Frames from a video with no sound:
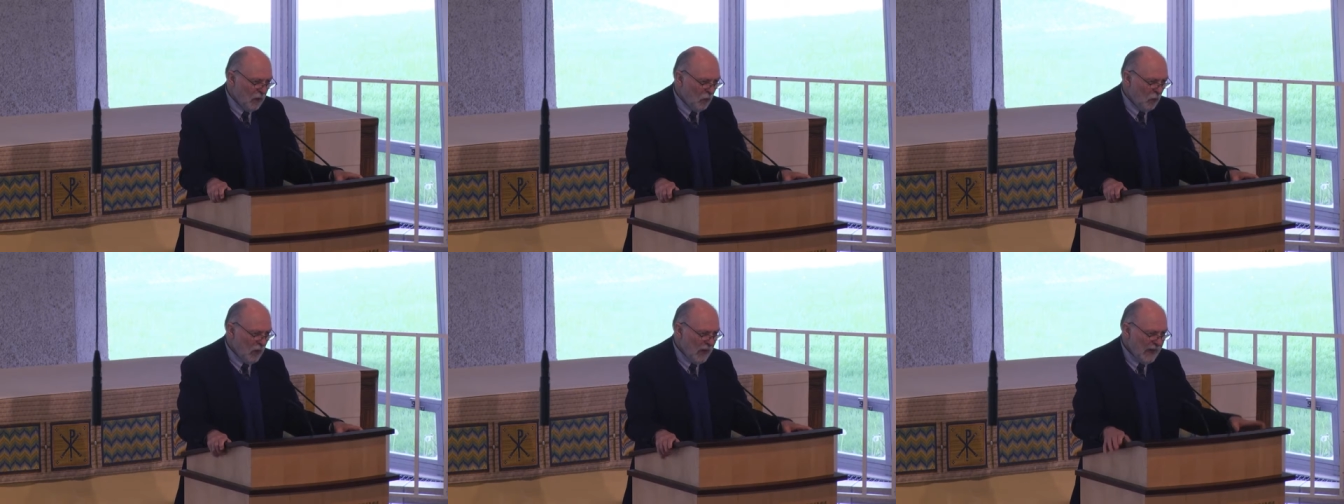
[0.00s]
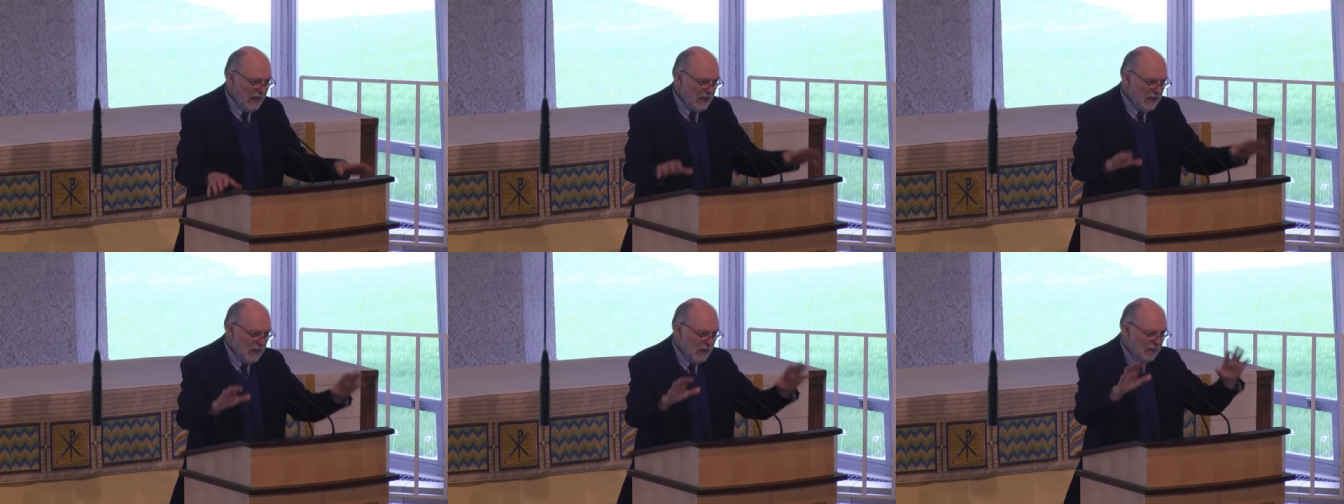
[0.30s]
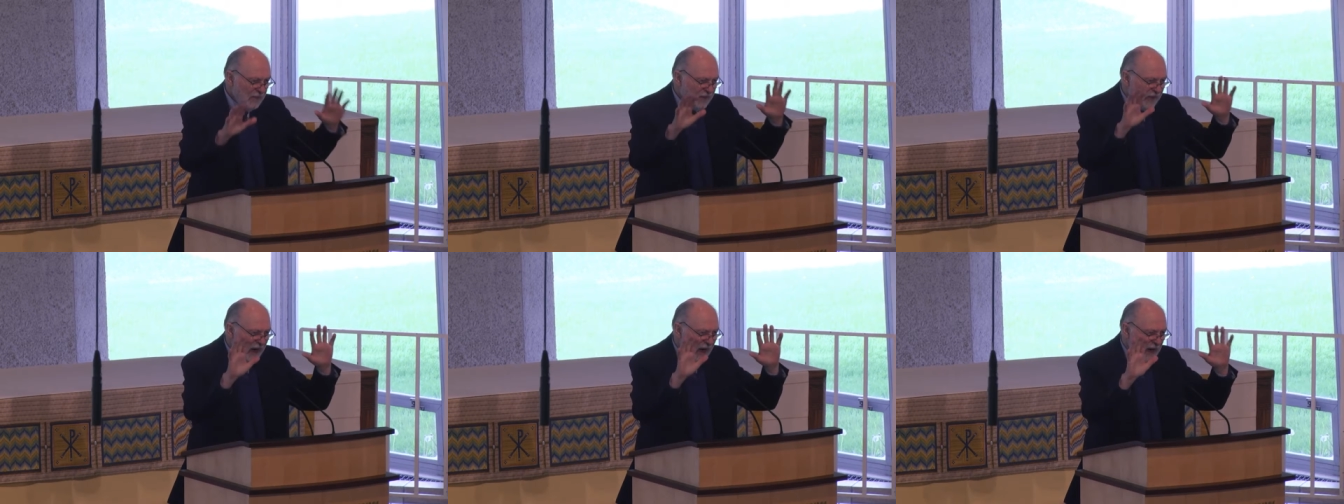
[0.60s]
when
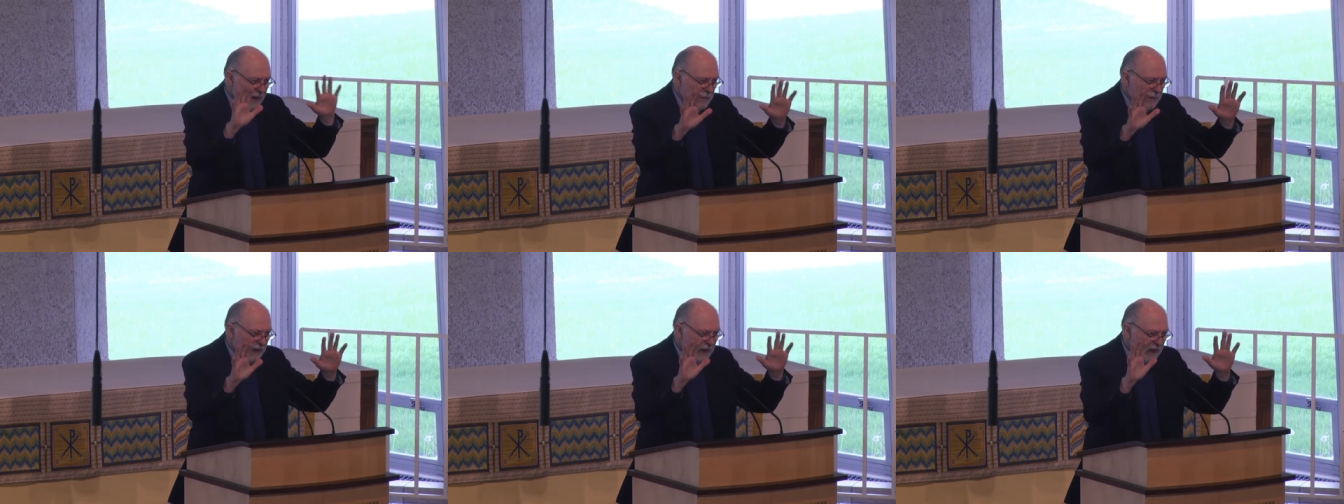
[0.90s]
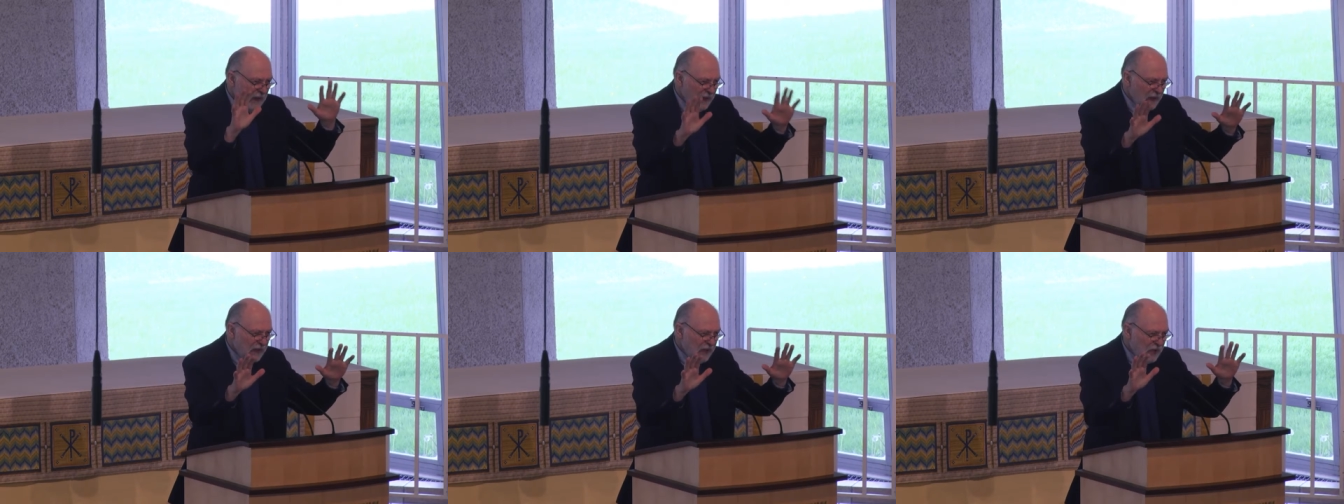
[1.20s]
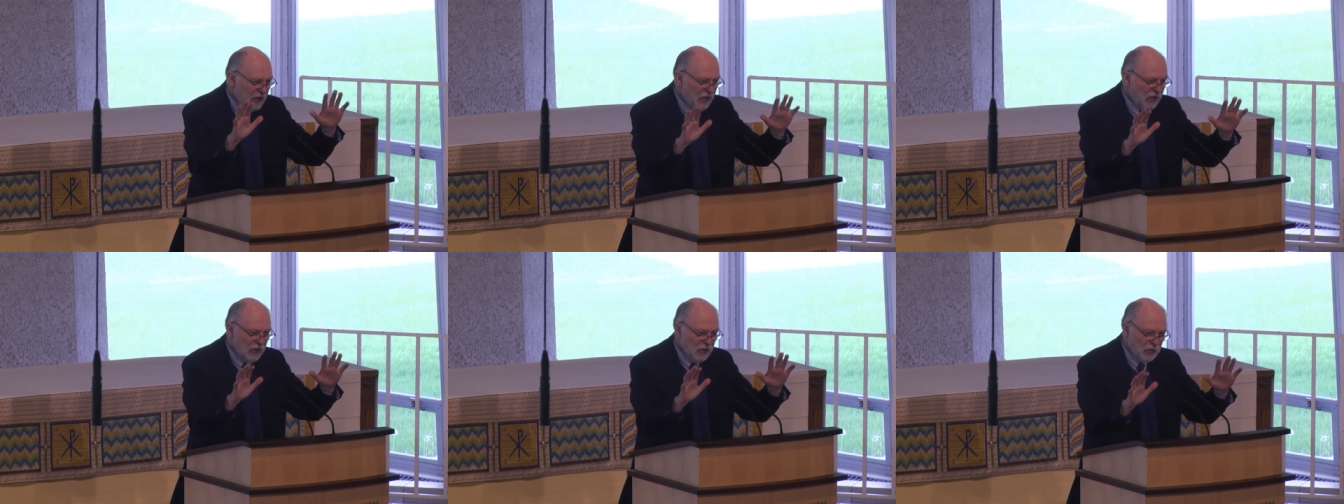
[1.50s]
environmental
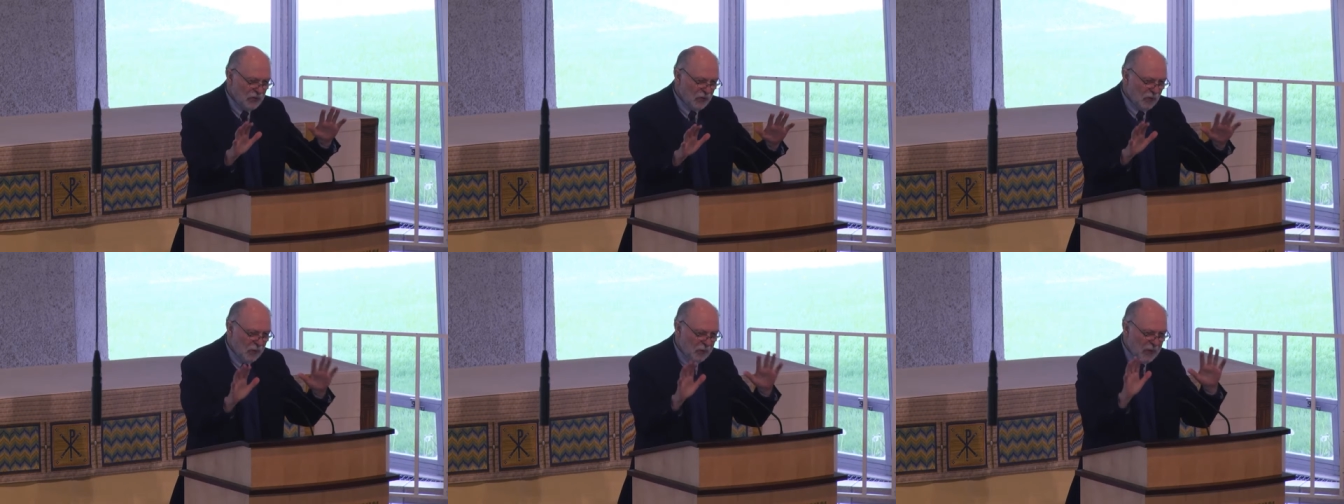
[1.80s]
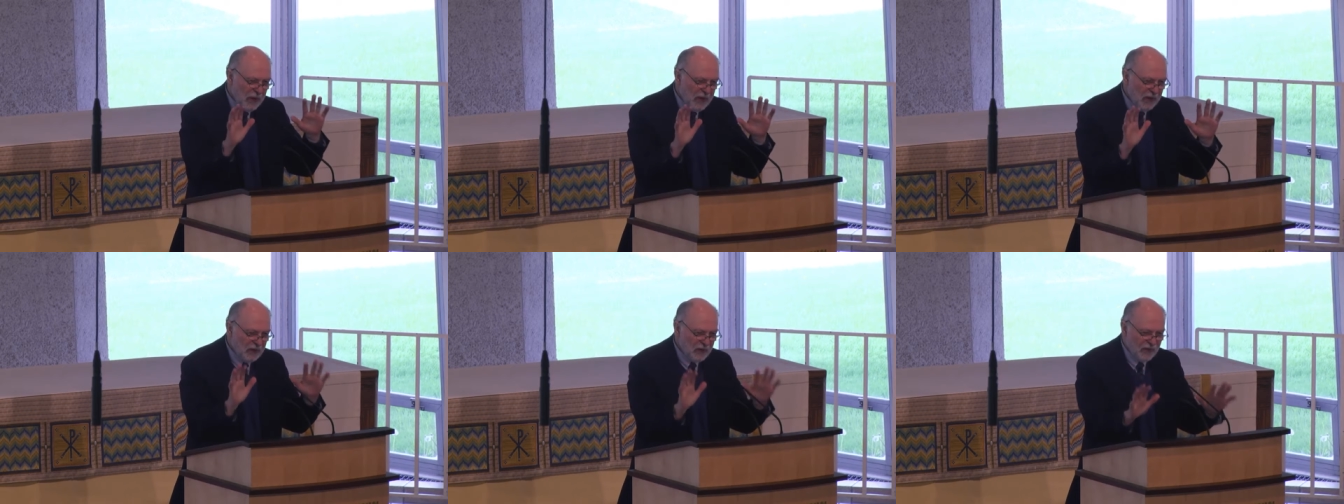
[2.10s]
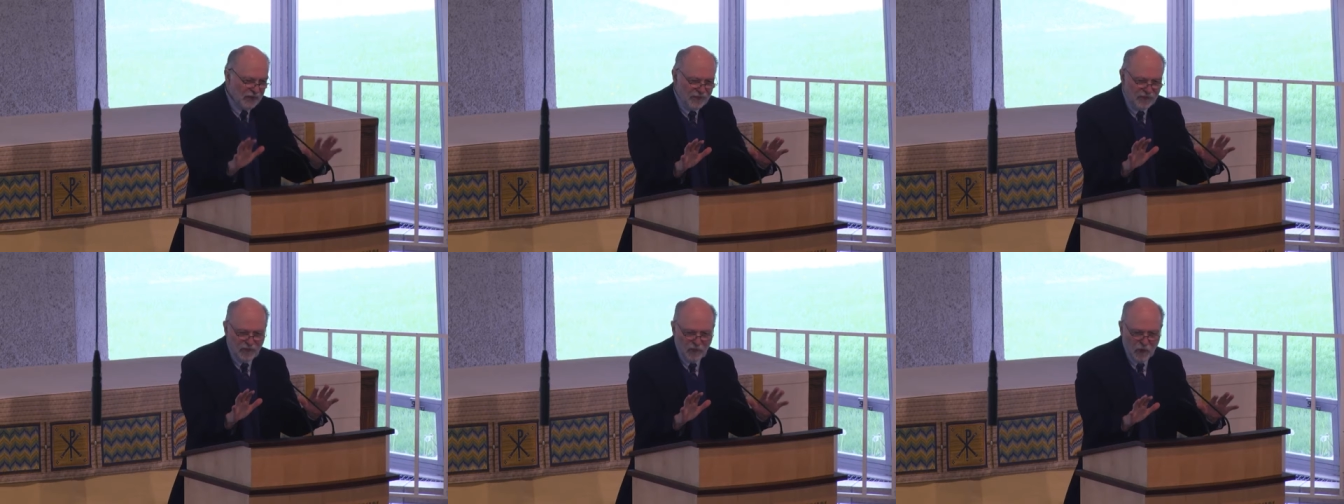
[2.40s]
issues will be at
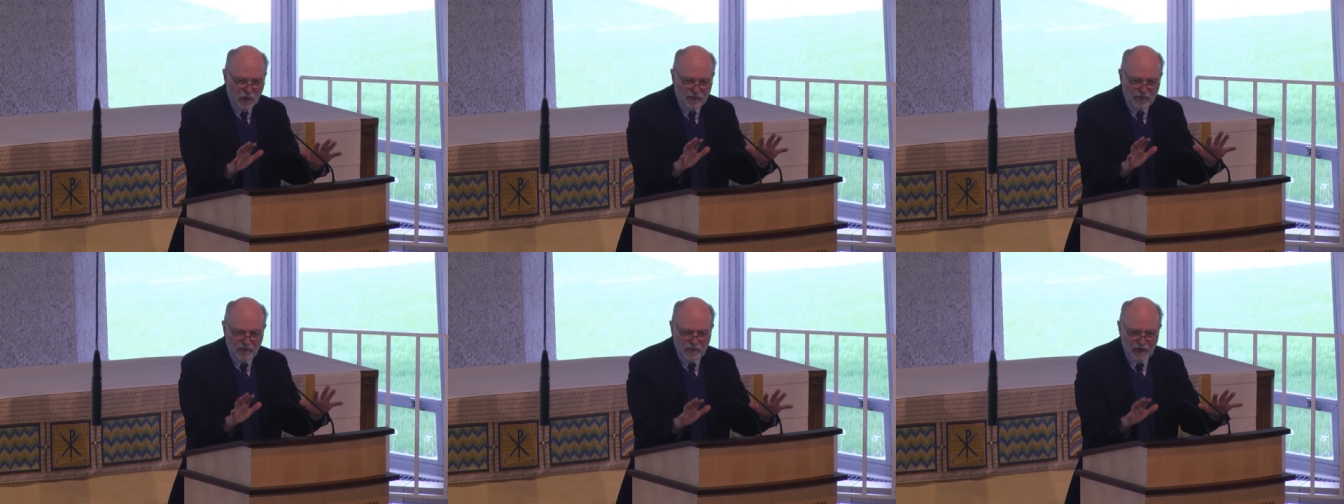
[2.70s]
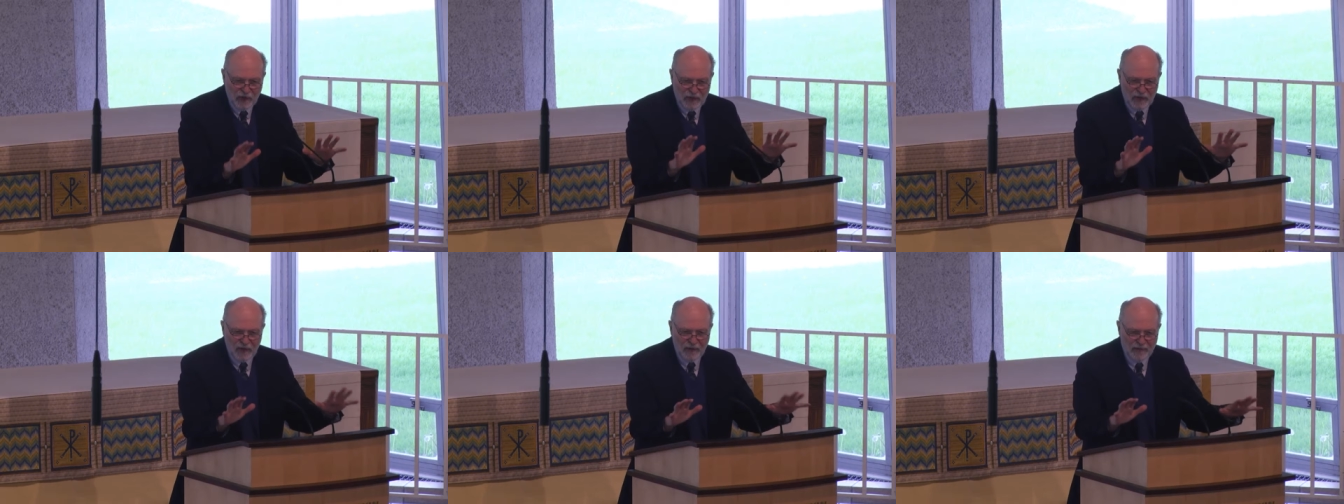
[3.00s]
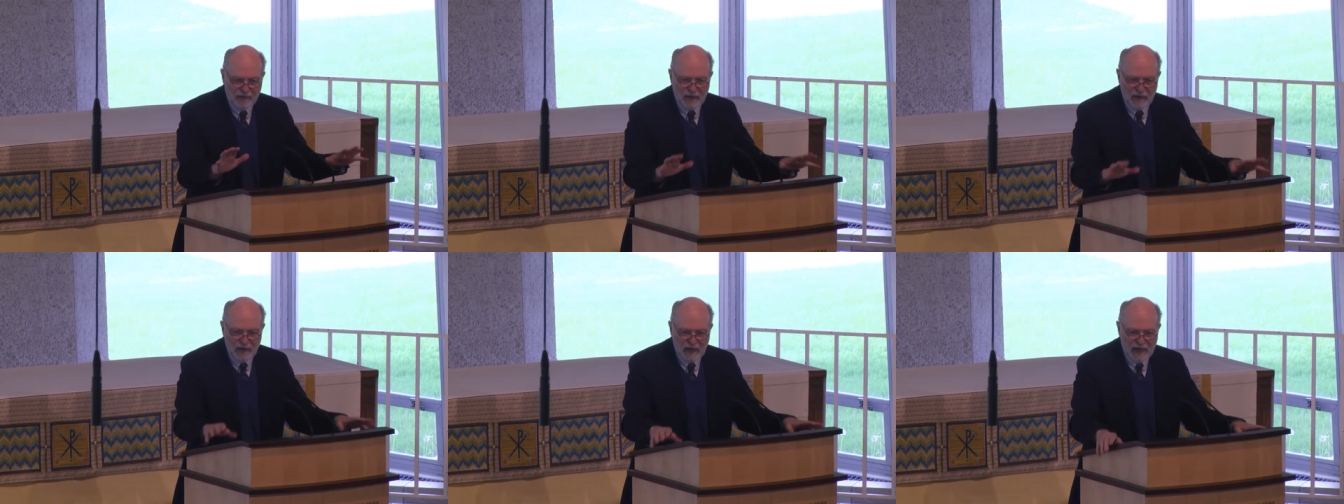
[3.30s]
the forefront
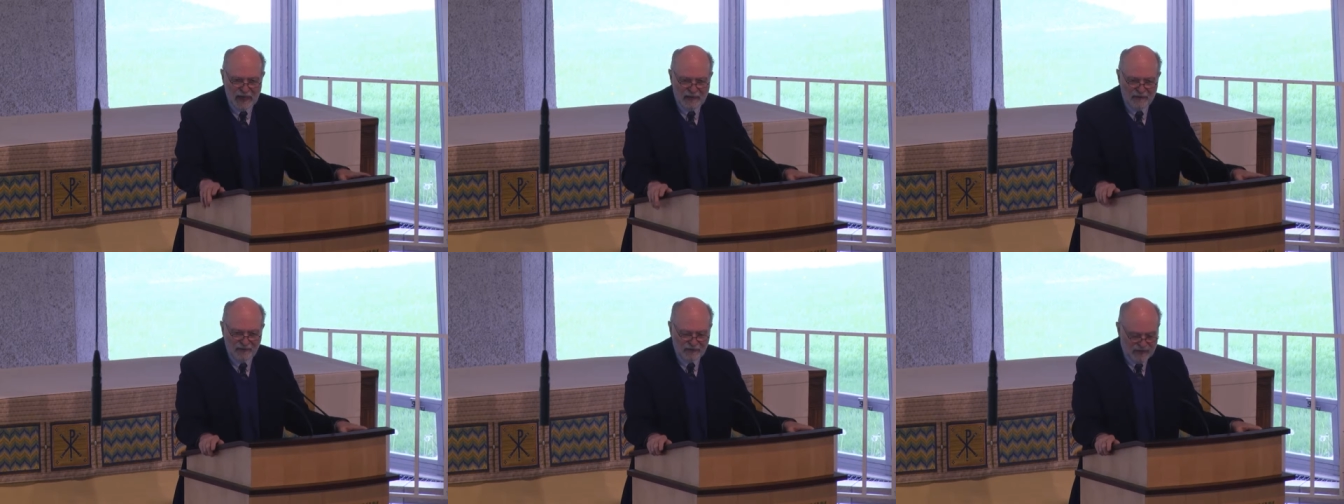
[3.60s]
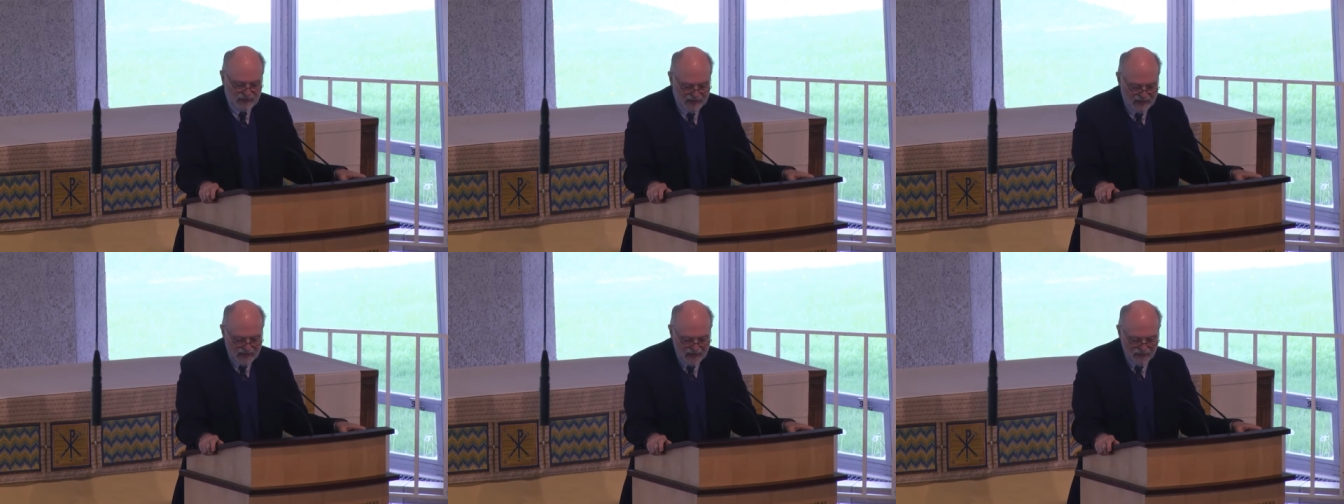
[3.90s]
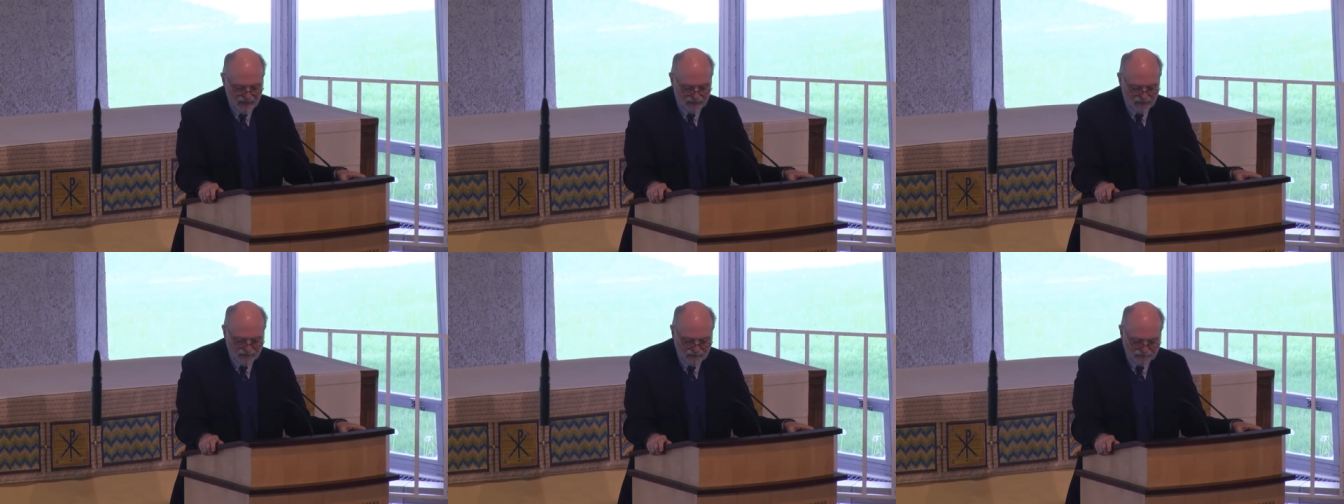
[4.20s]
of our life
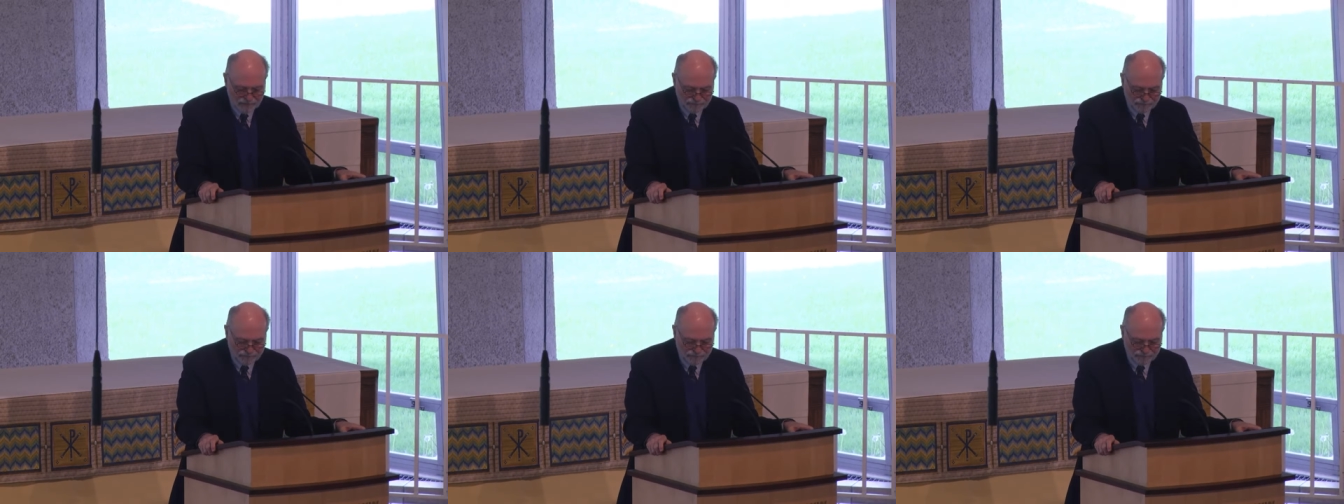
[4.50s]
together.